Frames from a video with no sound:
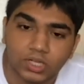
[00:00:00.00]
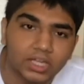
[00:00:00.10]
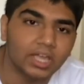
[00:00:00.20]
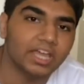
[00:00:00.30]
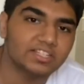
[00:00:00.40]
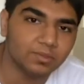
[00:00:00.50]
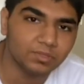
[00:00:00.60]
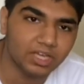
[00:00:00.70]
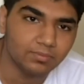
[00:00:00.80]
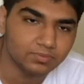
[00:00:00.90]
And
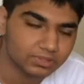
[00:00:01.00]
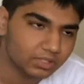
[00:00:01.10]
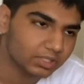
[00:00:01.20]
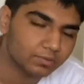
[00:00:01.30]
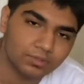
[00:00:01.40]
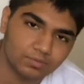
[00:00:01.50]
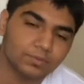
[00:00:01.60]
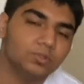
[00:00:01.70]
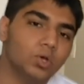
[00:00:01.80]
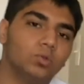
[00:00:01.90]
sometimes, if you
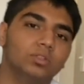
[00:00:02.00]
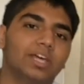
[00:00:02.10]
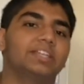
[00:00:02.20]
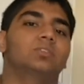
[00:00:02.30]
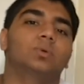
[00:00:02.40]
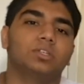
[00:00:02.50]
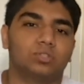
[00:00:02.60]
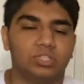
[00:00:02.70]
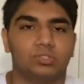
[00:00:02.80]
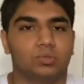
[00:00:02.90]
don't like the way your
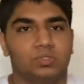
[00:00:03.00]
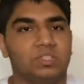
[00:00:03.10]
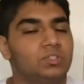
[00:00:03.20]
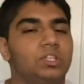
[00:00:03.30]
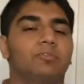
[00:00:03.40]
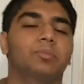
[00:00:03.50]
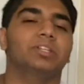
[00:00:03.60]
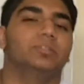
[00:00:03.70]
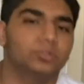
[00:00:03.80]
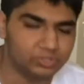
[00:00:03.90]
teacher is teaching, everybody
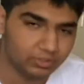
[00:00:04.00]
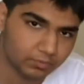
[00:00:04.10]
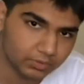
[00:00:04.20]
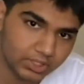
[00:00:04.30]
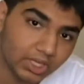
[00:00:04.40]
learns differently.